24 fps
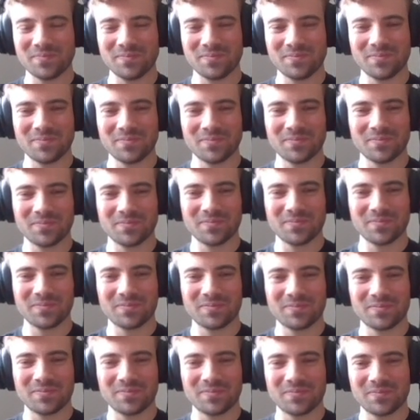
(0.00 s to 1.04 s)

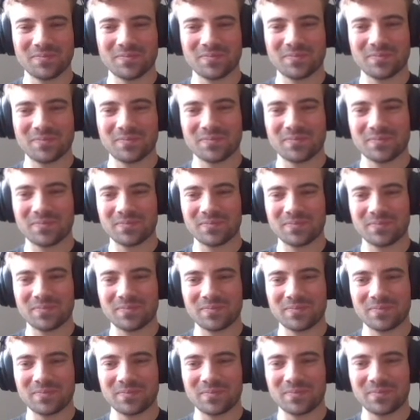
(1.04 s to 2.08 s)

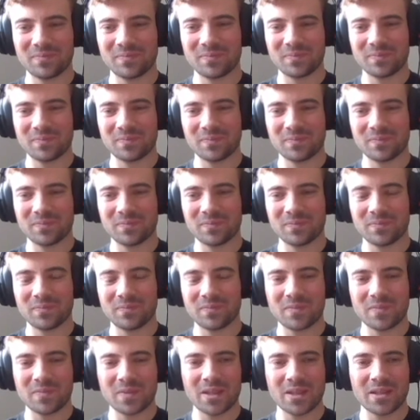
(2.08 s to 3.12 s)

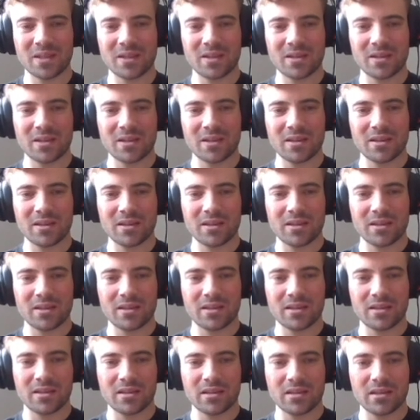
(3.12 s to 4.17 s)

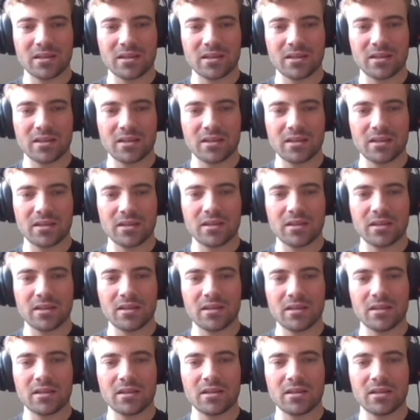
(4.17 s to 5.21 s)

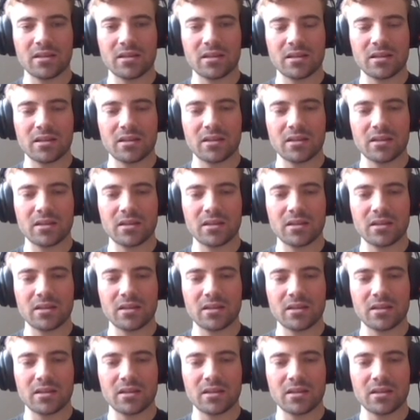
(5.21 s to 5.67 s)
(silent)